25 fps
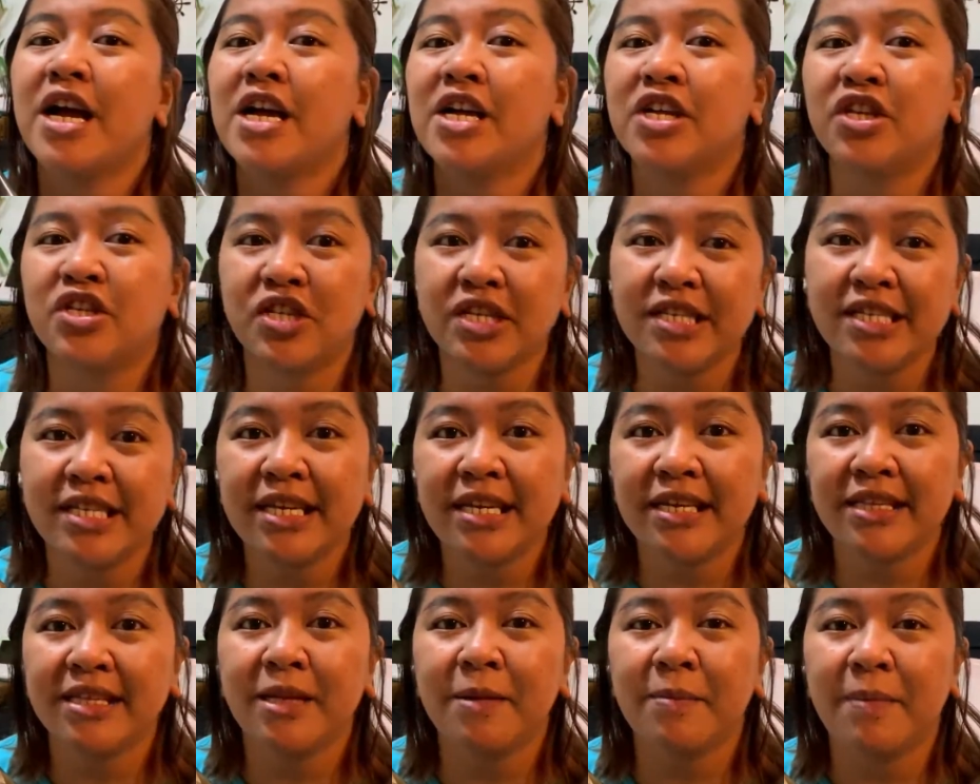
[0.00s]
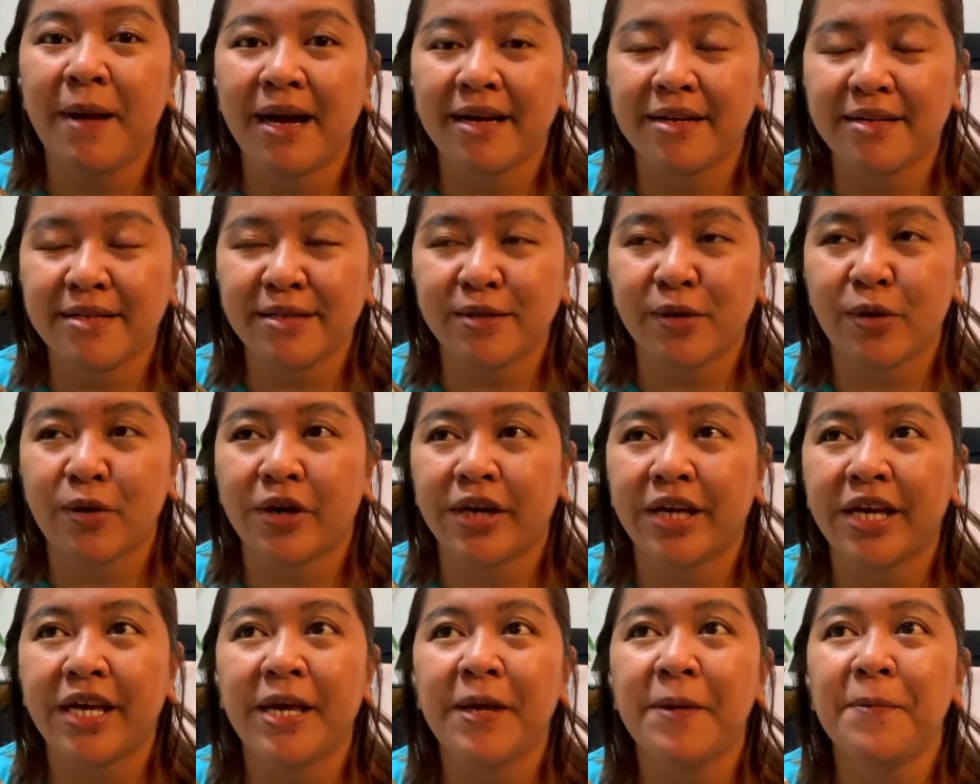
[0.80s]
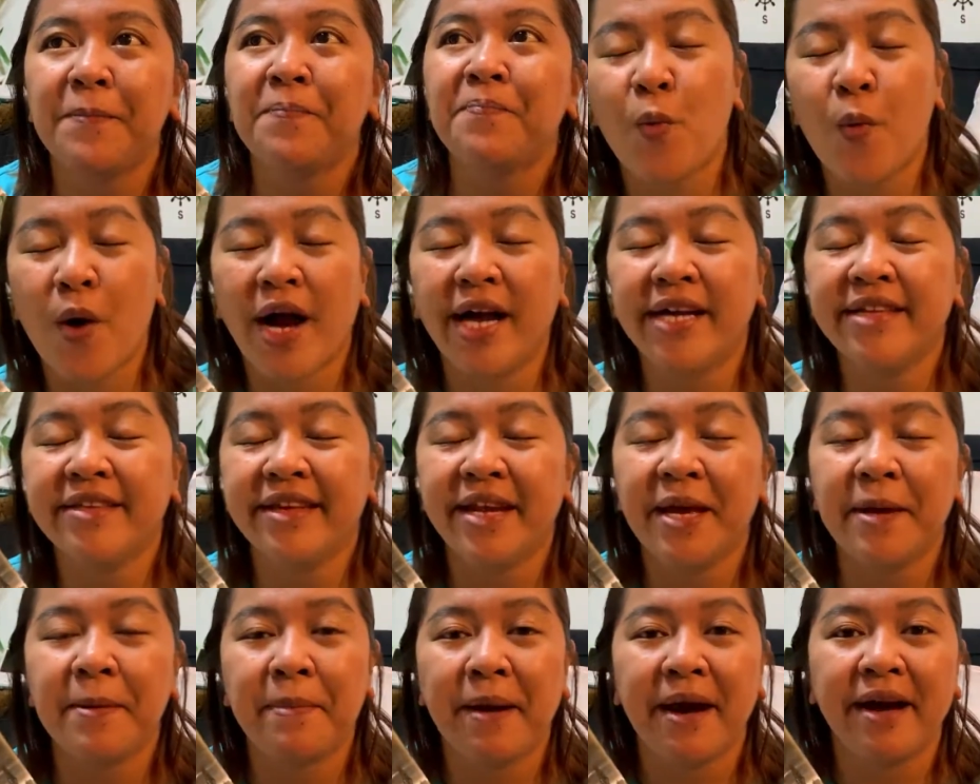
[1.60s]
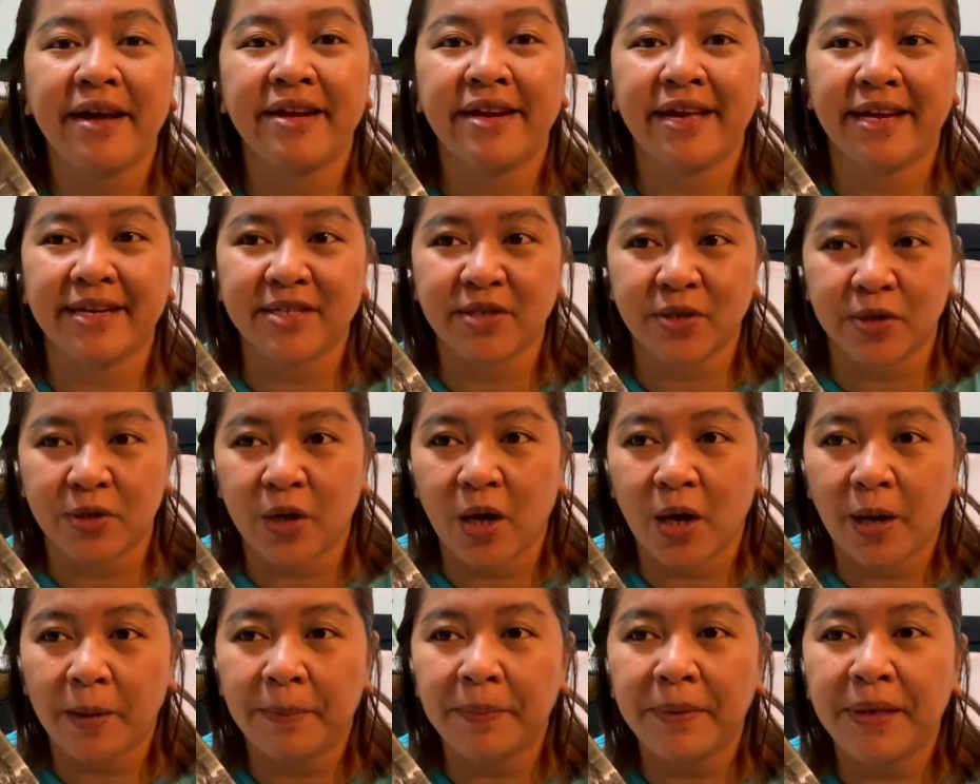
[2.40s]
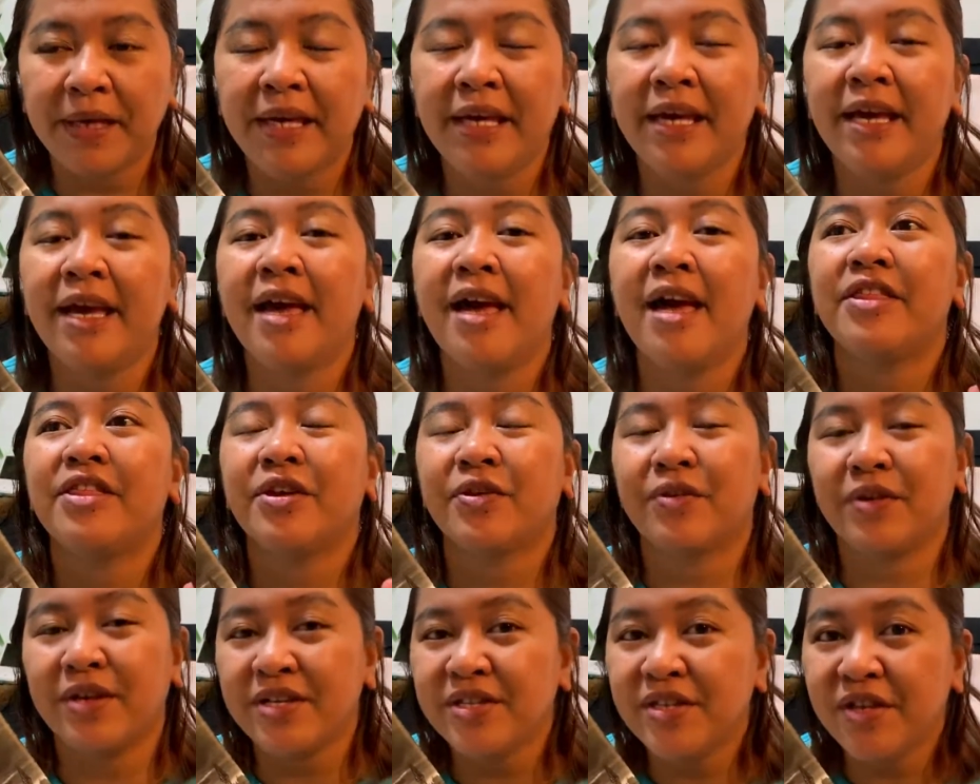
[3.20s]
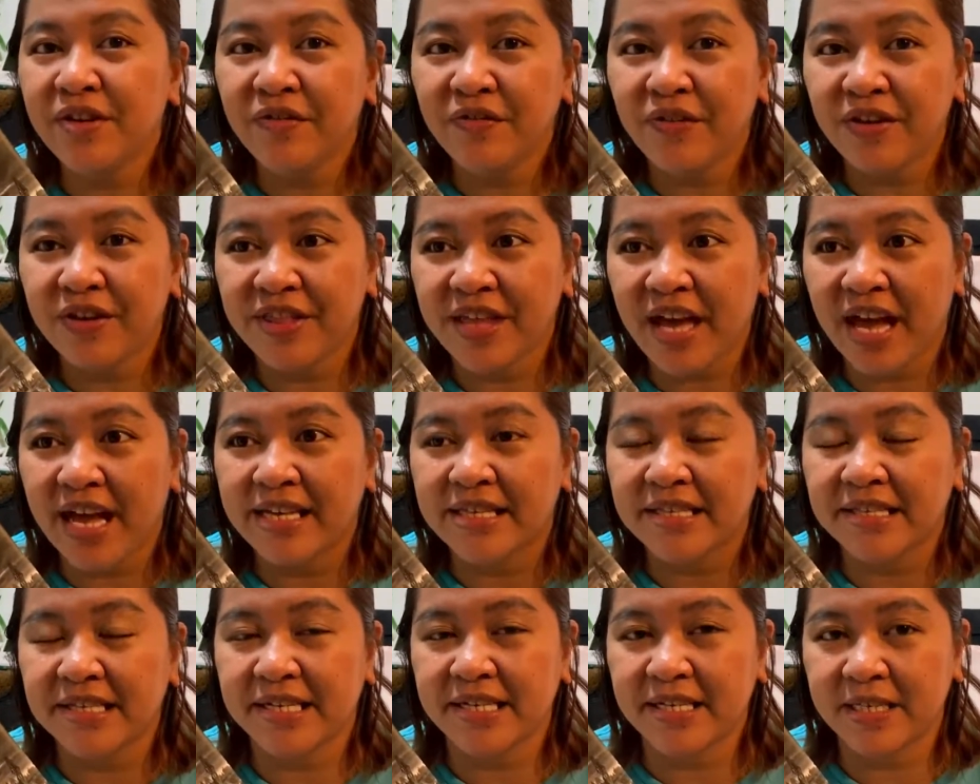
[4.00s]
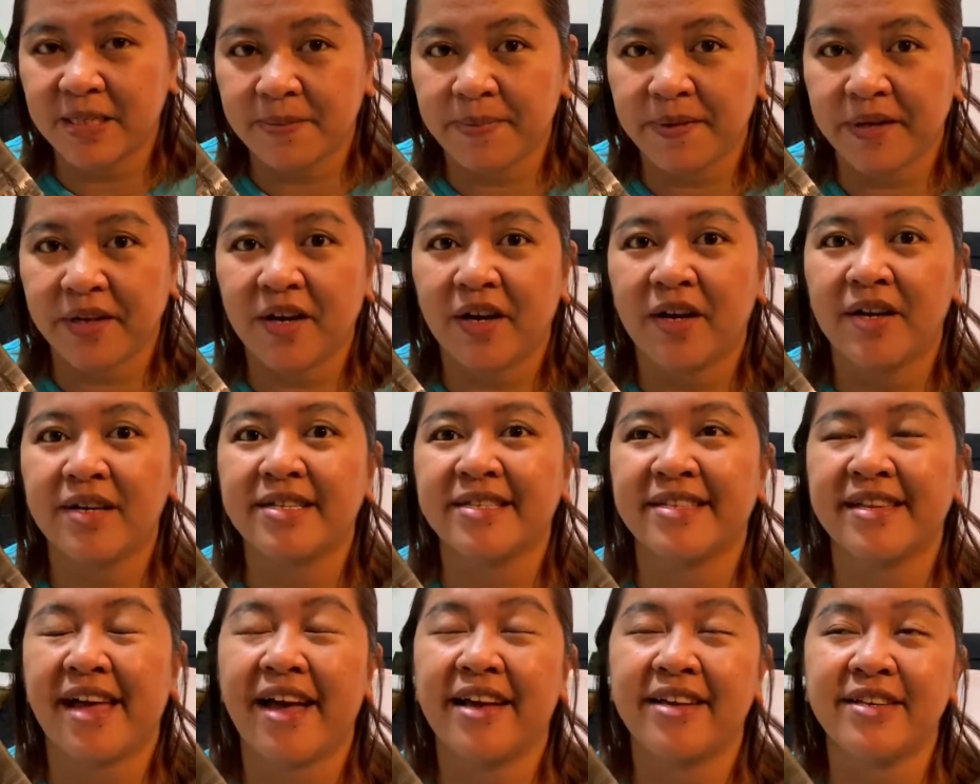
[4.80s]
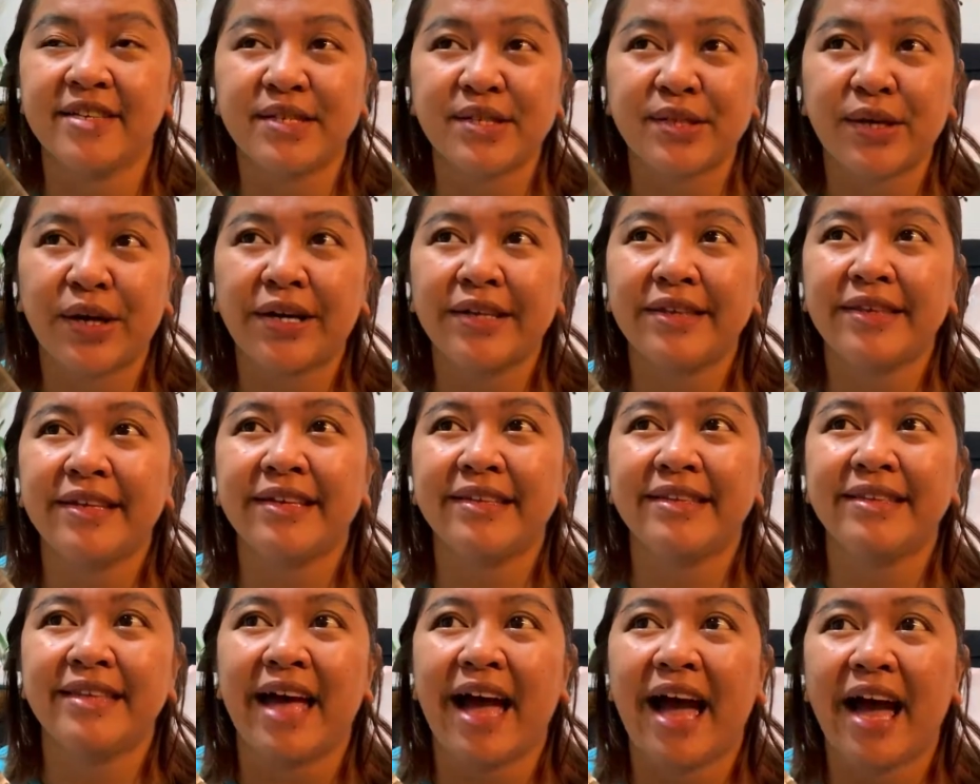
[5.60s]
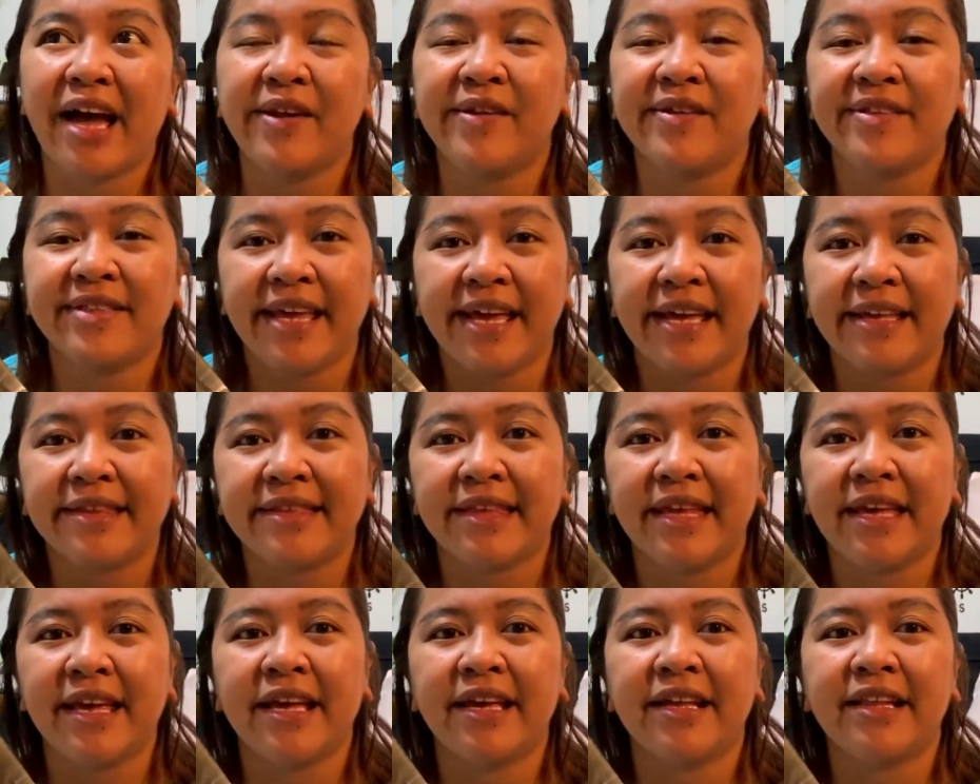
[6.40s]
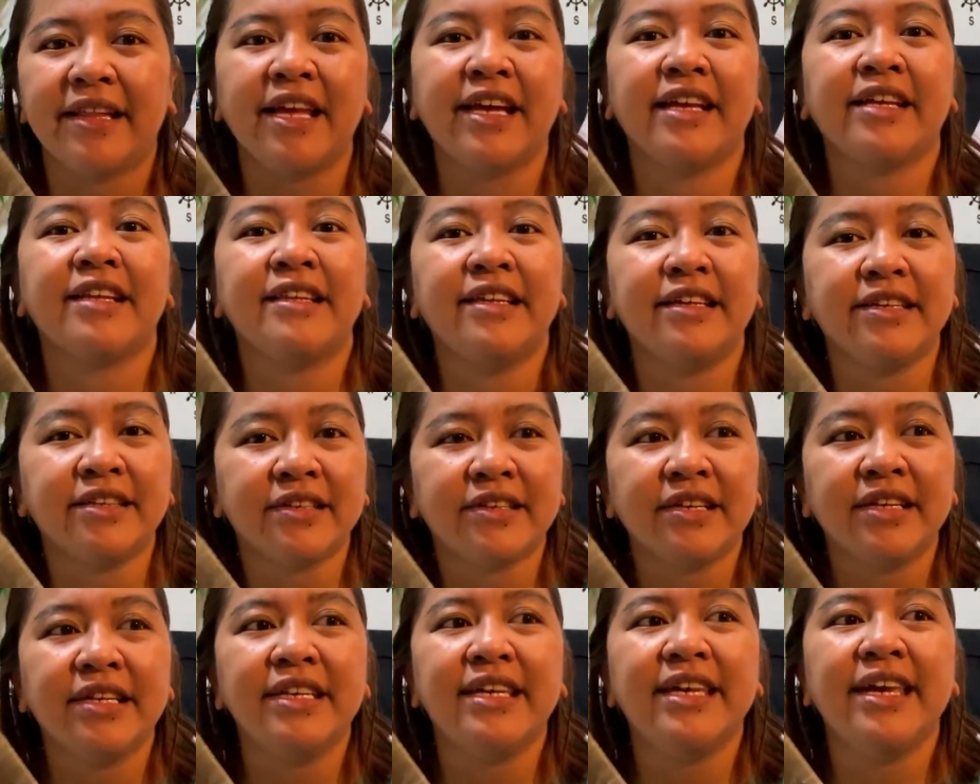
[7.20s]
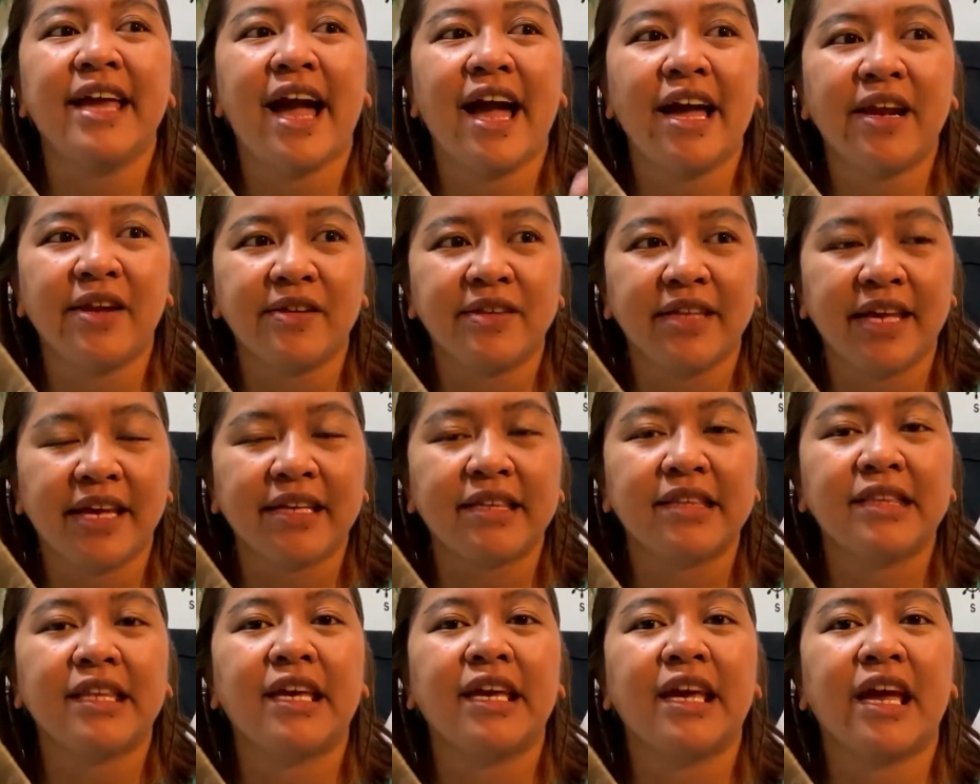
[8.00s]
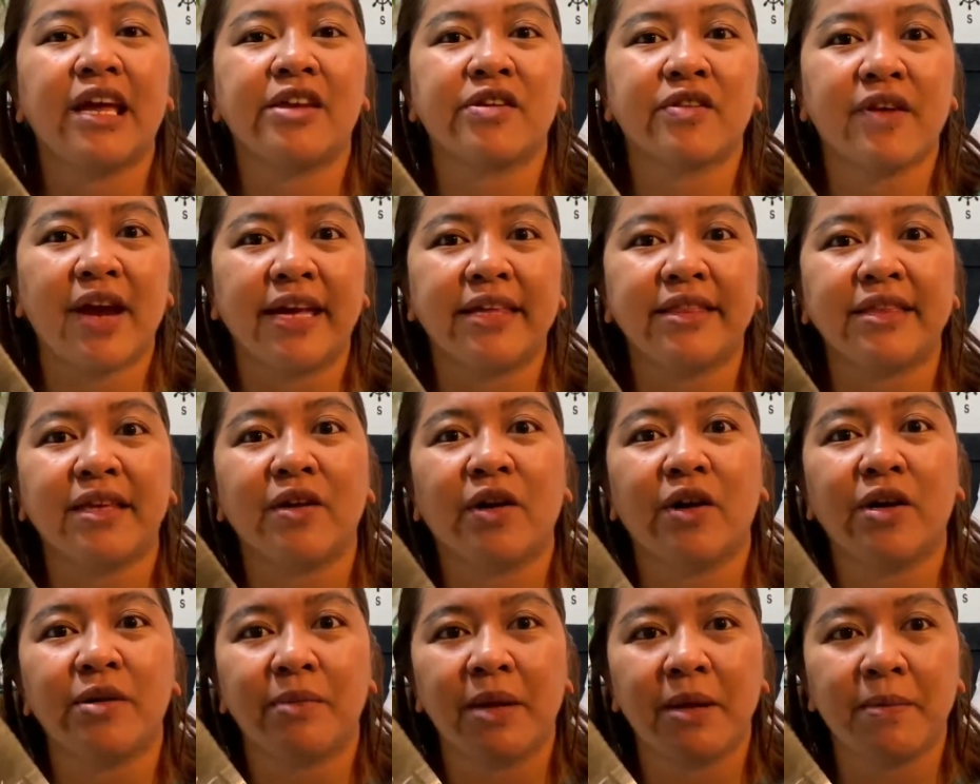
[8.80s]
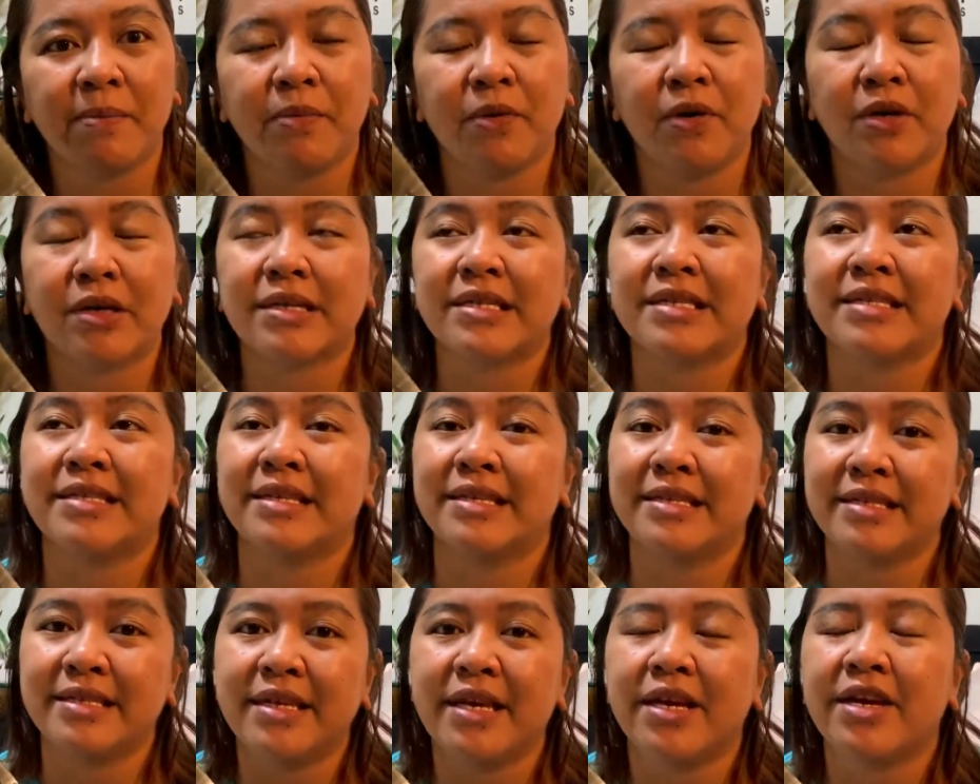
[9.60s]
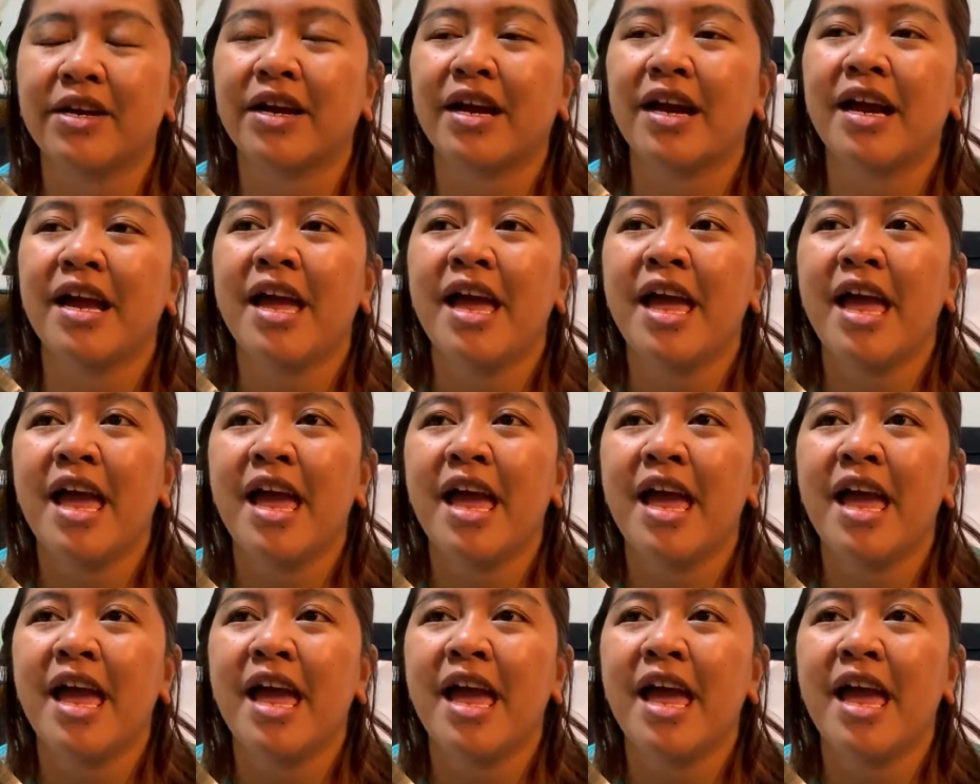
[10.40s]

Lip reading: just a little backstory. Why did I buy an extra copy? The reason for that is because I started annotating, like literally annotating and writing on my books this year.